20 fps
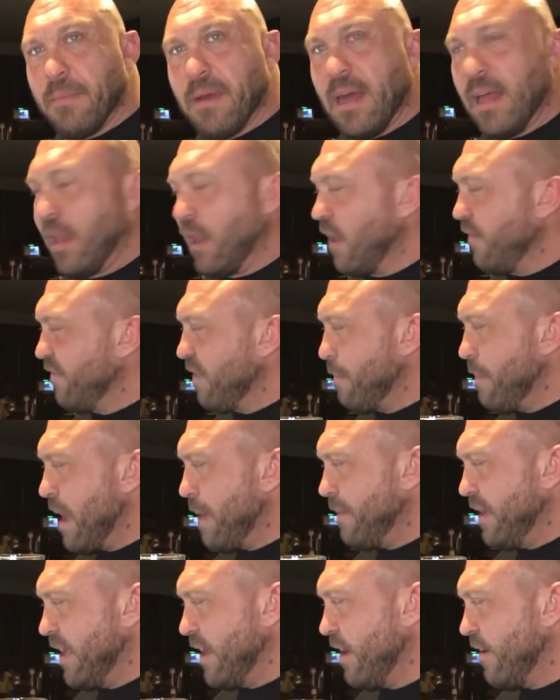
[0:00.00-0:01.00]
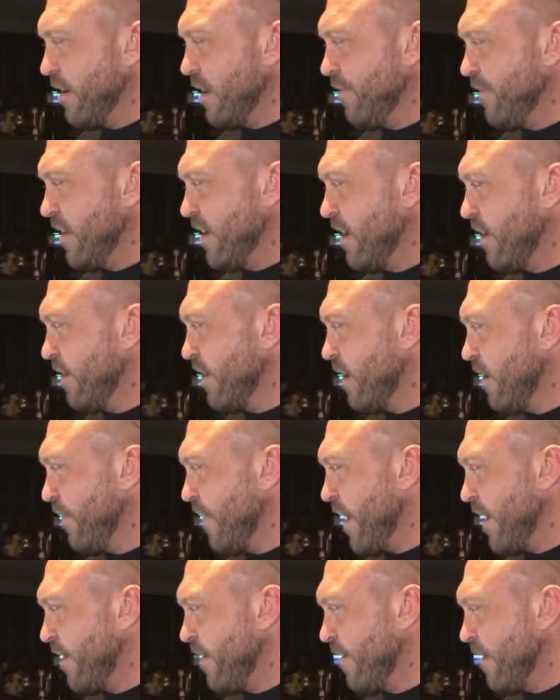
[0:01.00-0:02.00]
I love the Baby Yoda, if you don't know
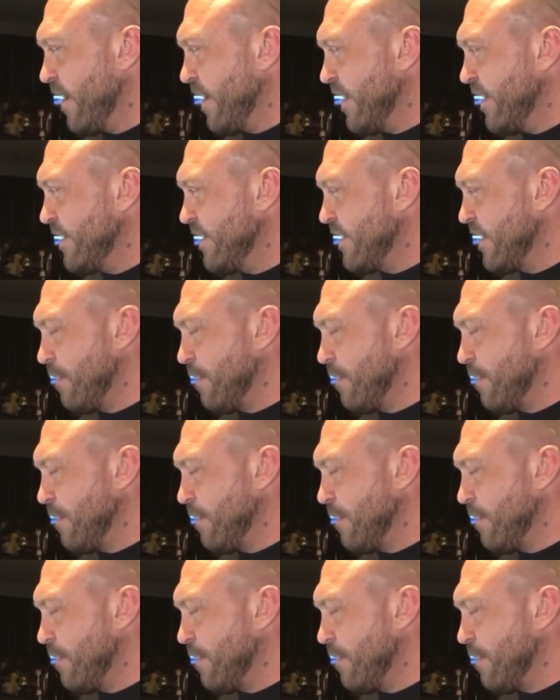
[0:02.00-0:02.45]
that already.